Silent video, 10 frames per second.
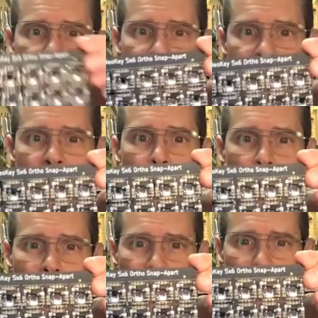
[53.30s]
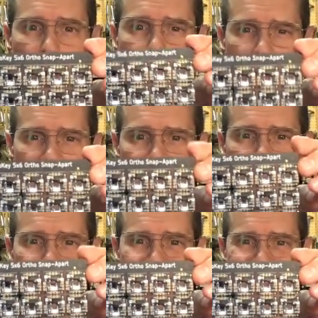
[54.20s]
The Ortho five
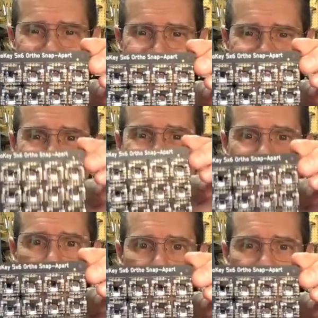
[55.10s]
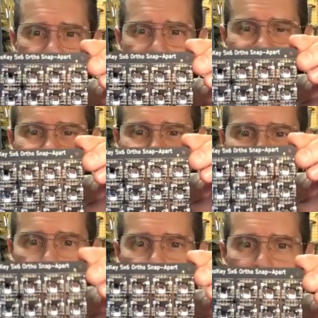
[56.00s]
by six NeoKey
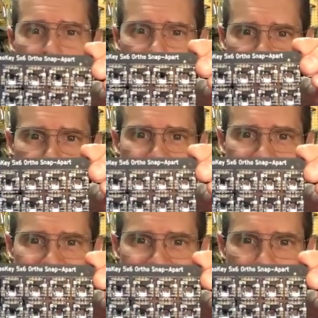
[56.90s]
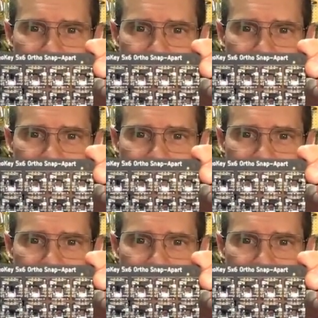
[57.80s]
Snap-Apart P C